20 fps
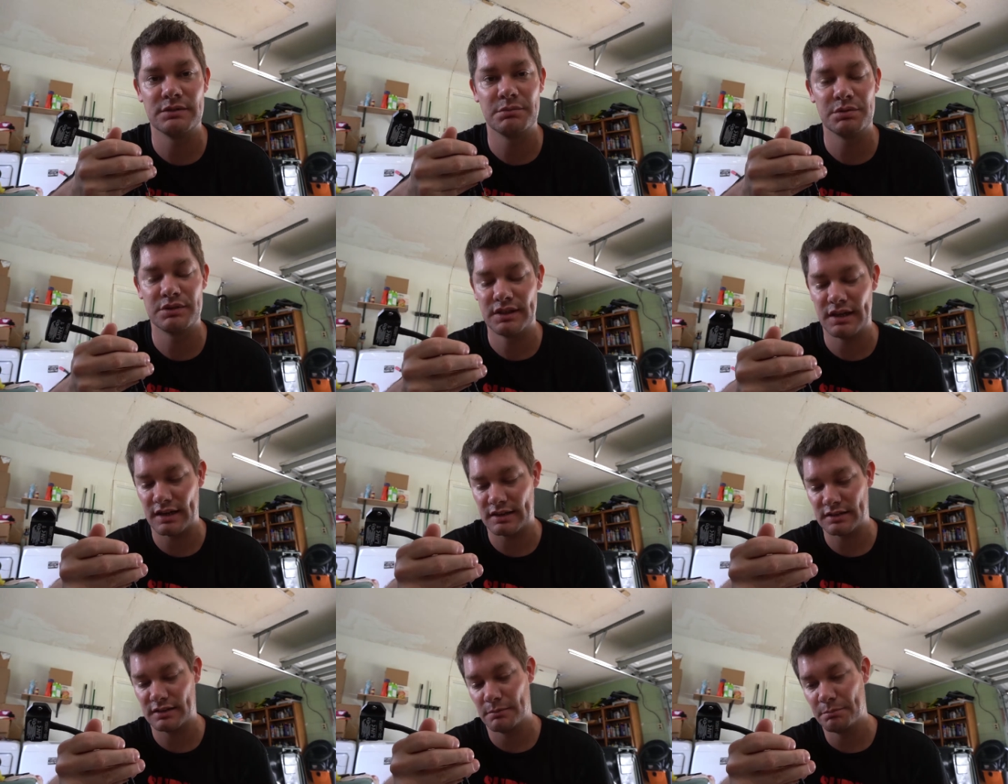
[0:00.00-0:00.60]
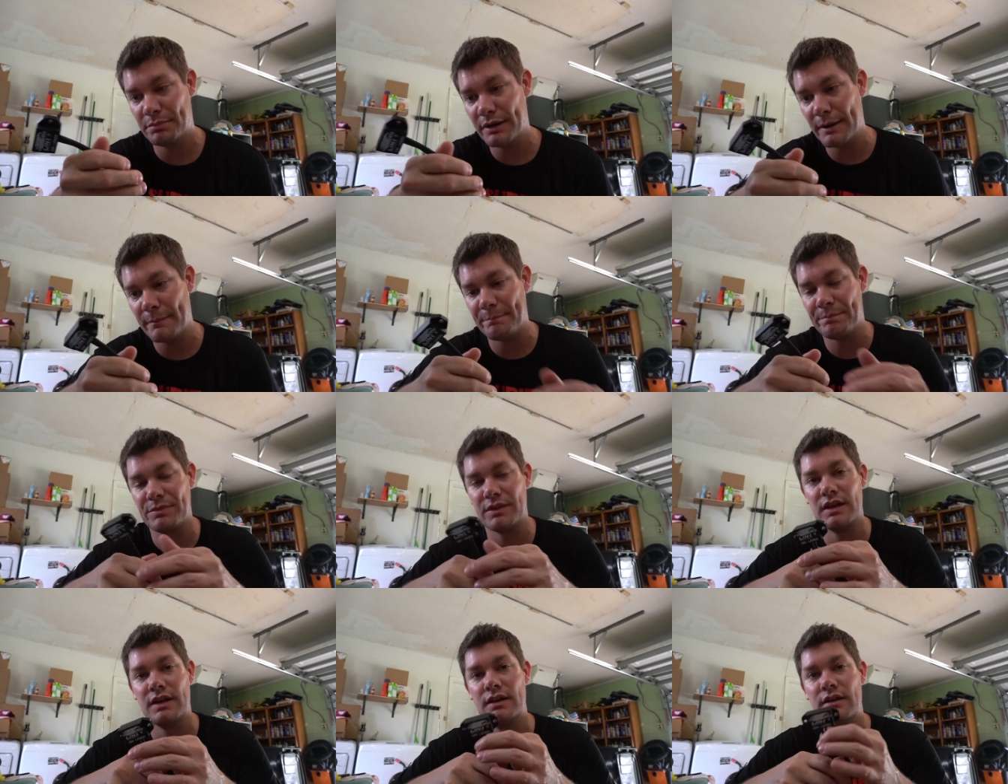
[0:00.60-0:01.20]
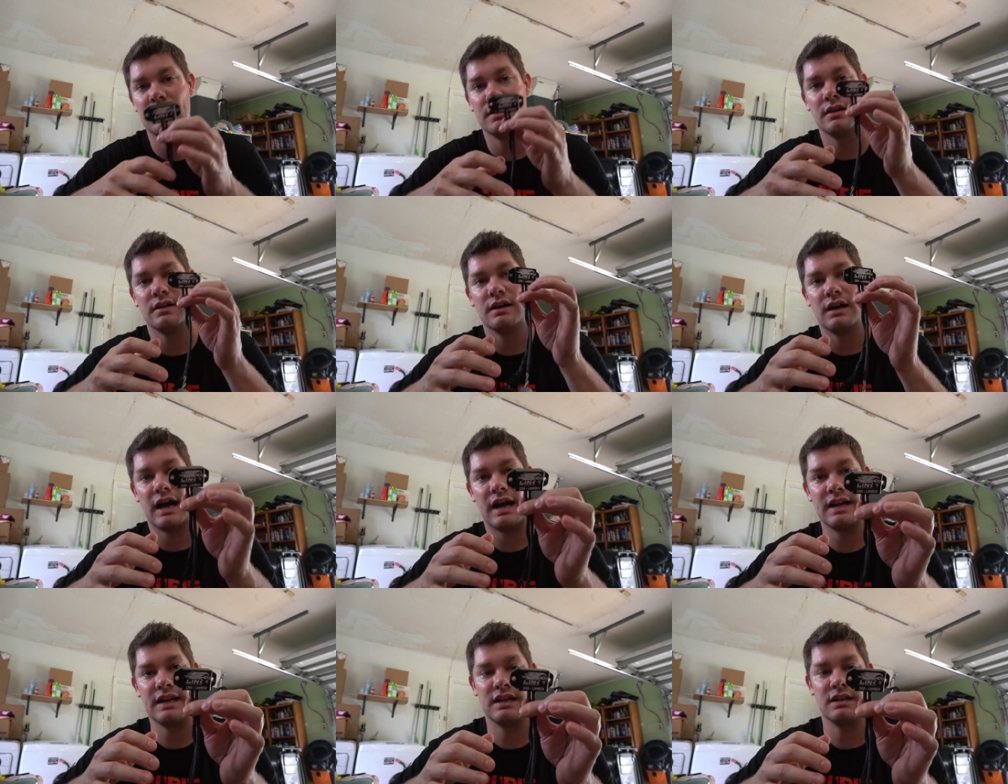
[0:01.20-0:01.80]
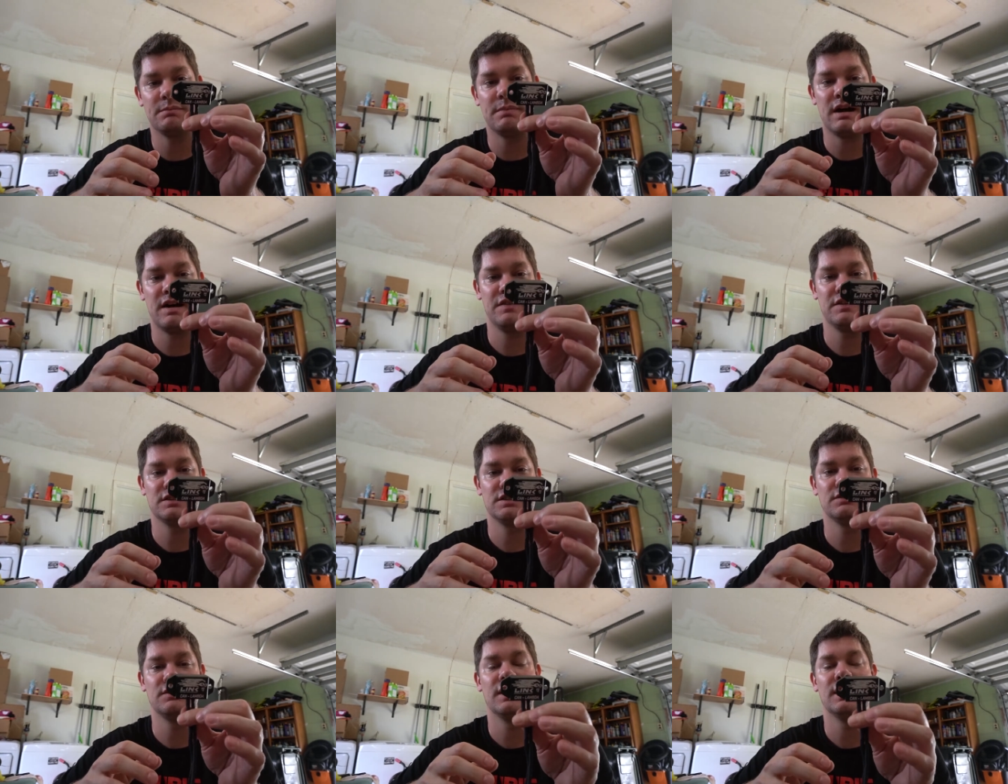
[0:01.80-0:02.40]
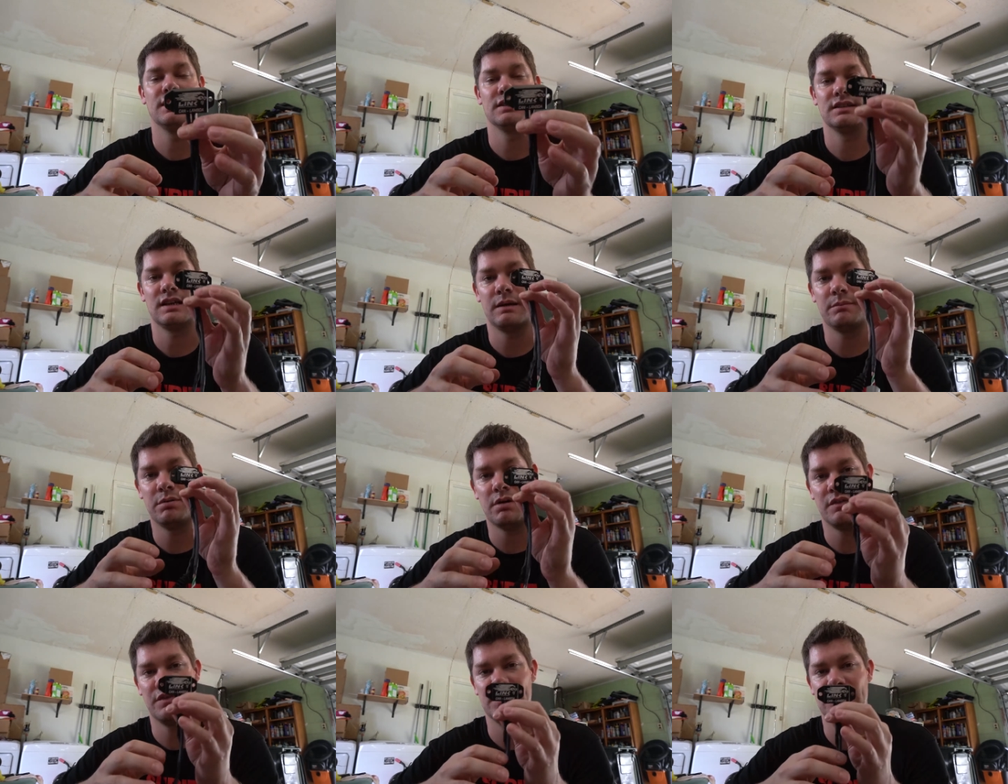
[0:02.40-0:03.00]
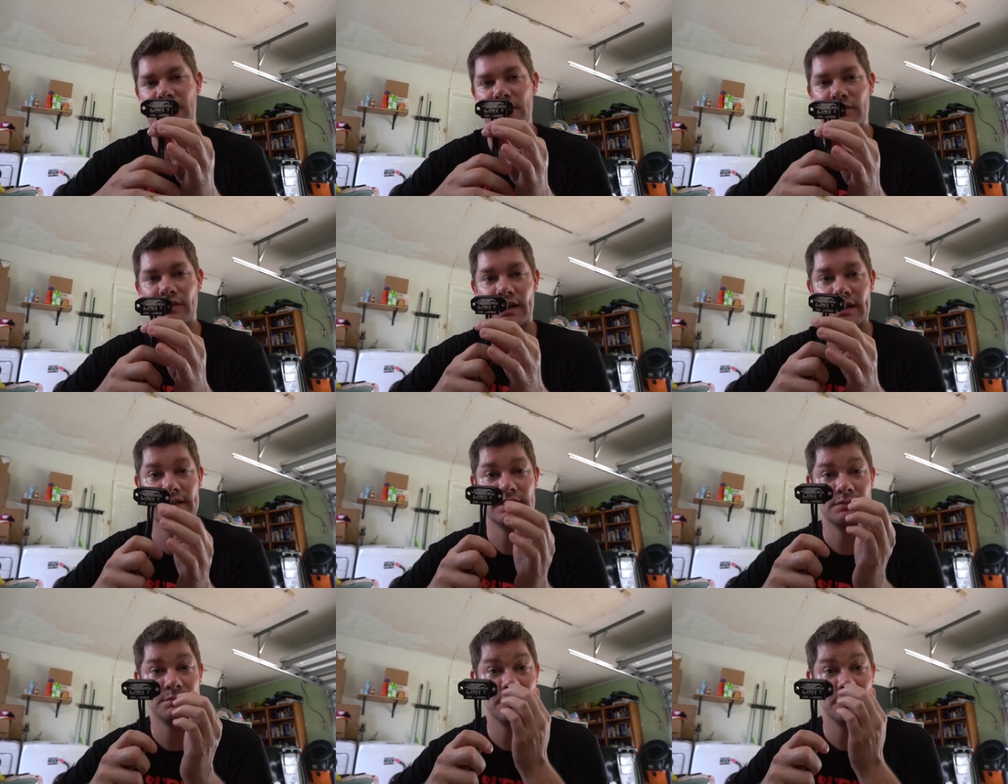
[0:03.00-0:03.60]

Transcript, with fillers: to protect. But I needed to buy this device. I bought this device